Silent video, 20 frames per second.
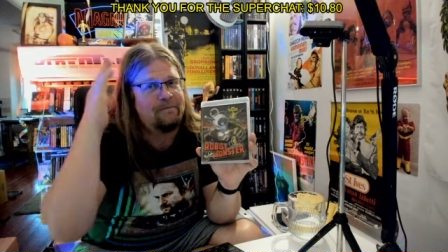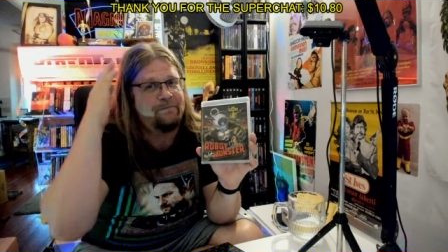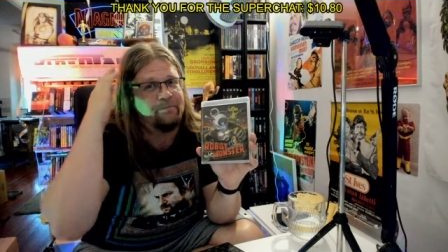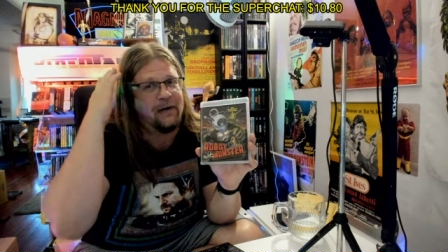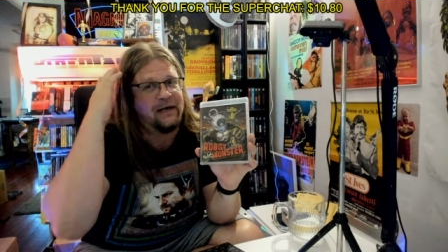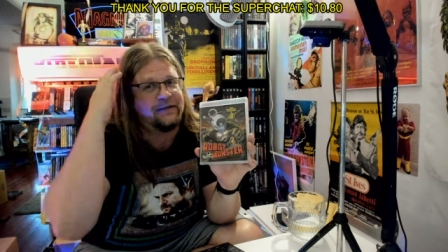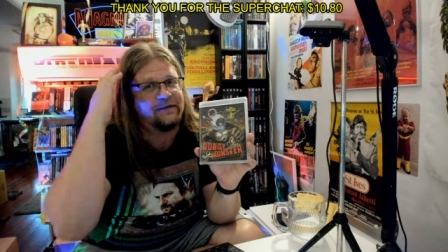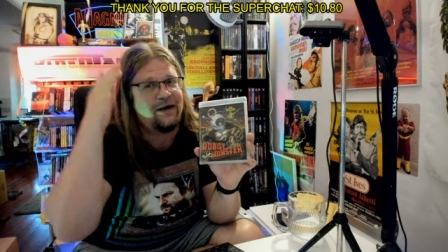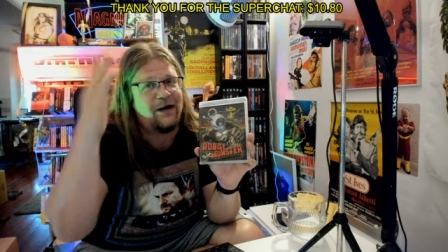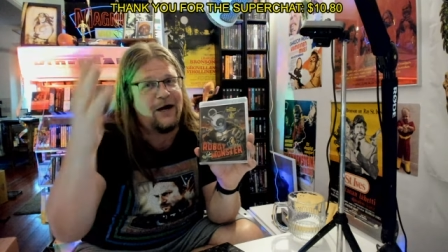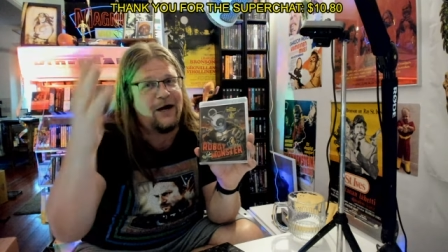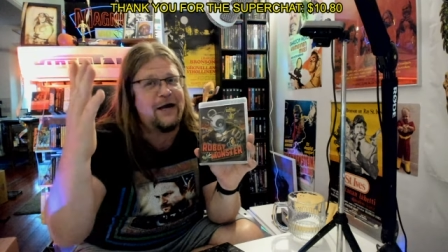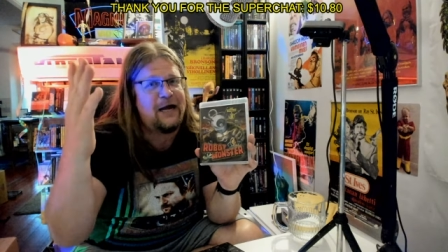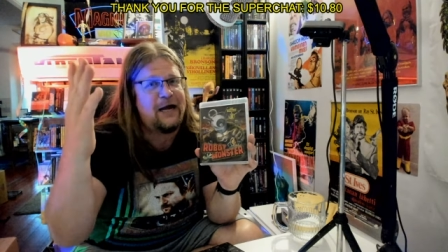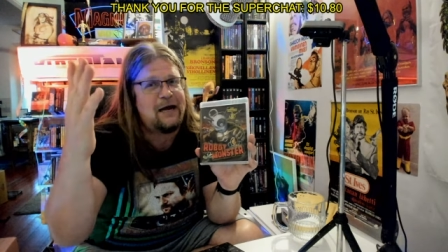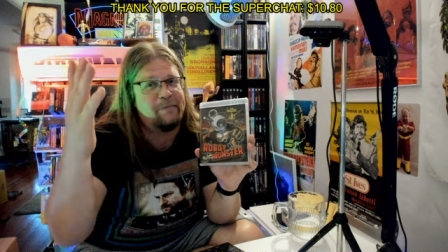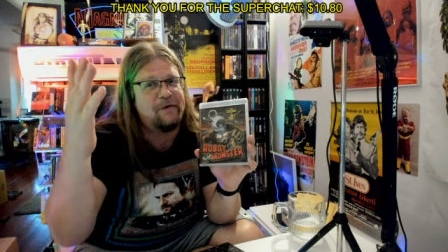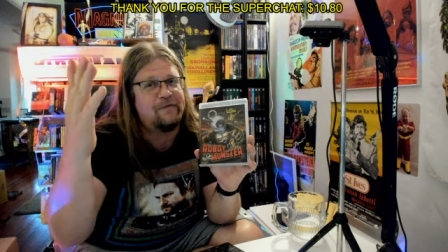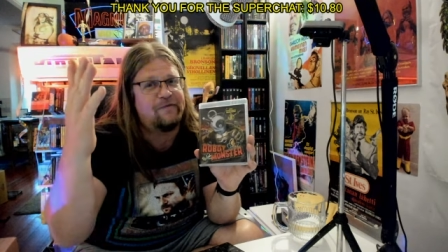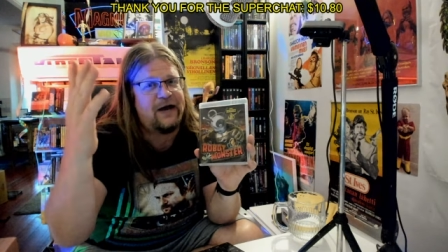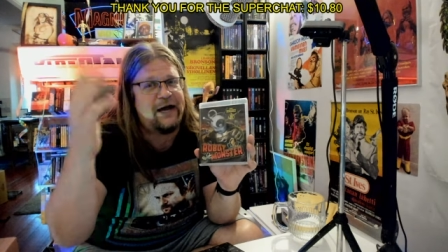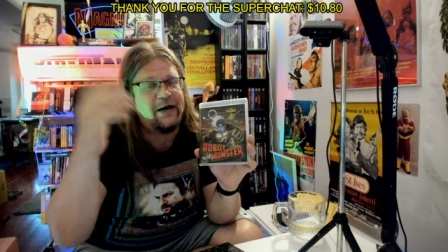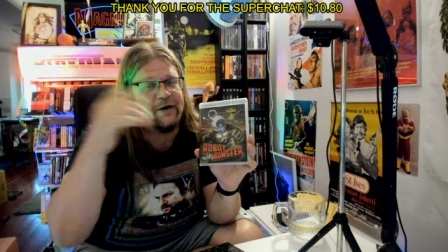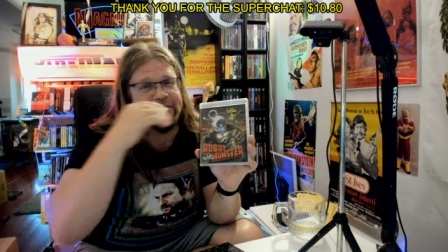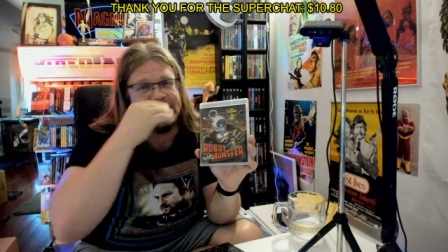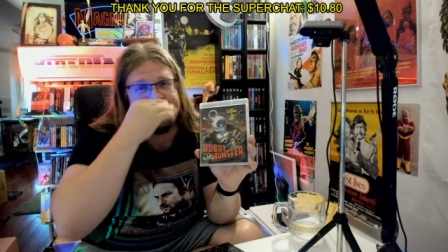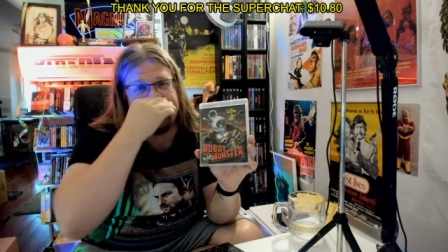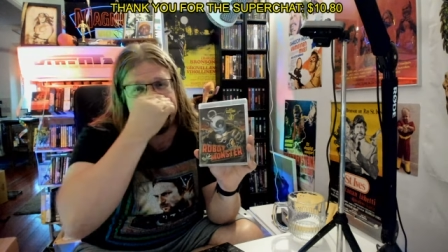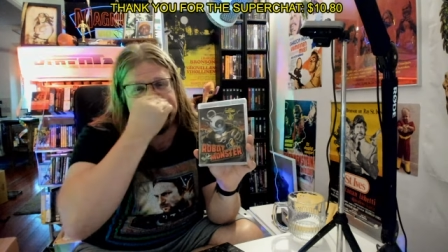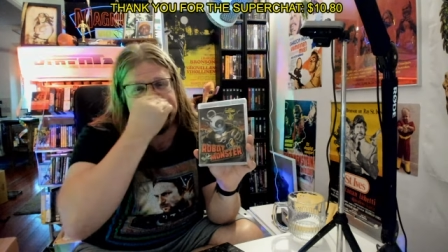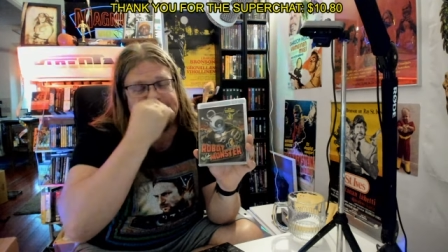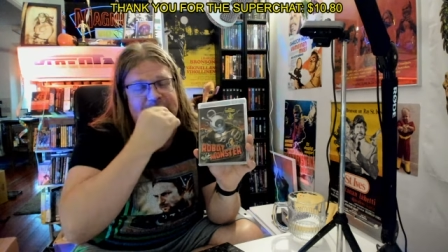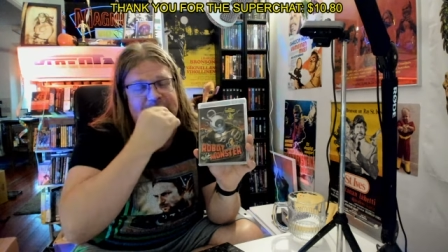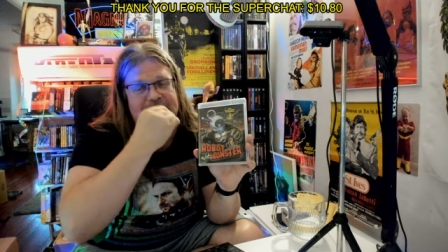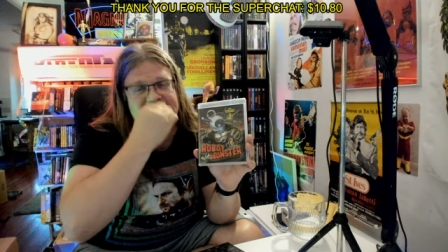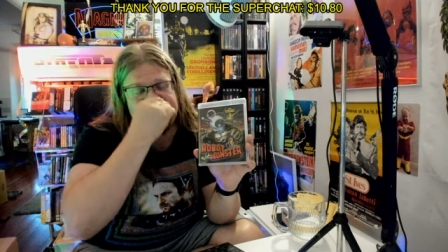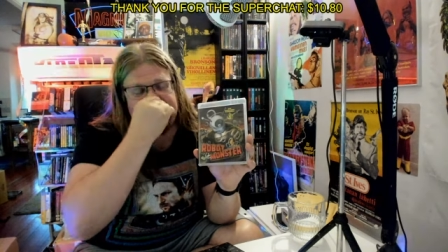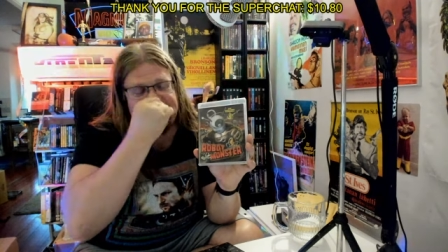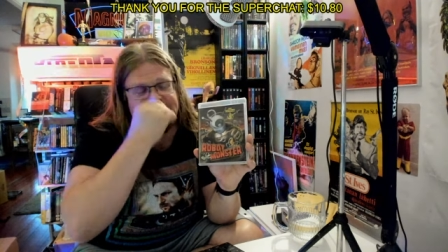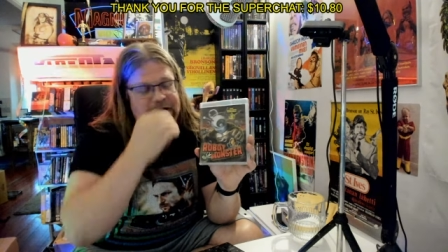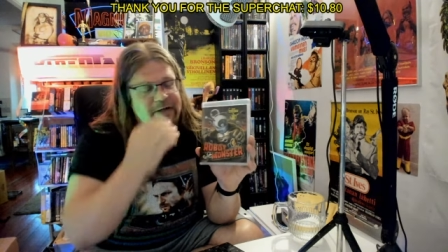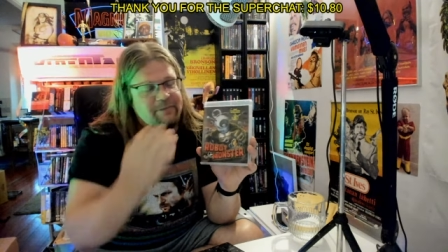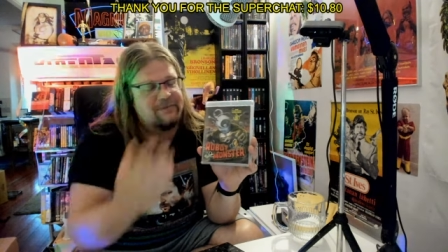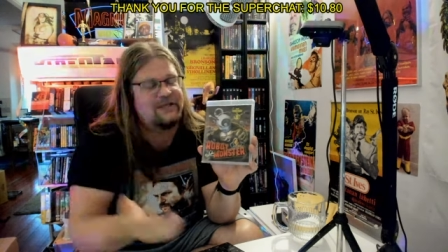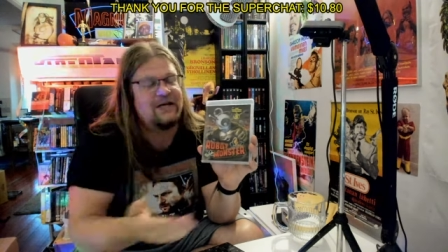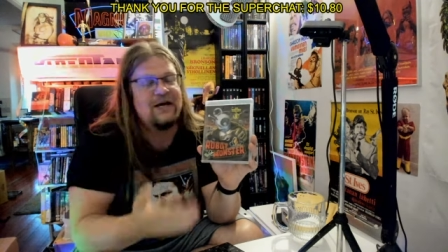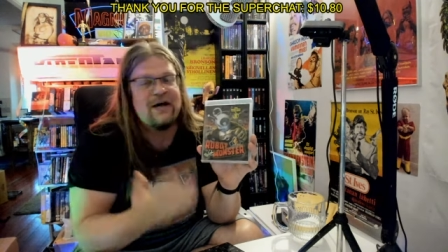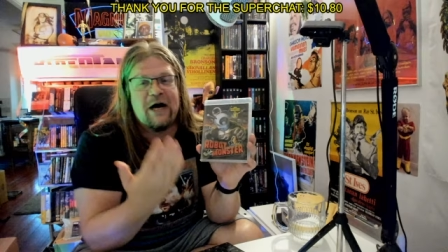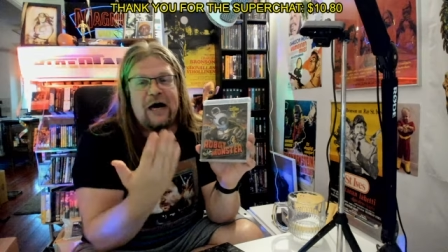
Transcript: But I am a fan of trashy films.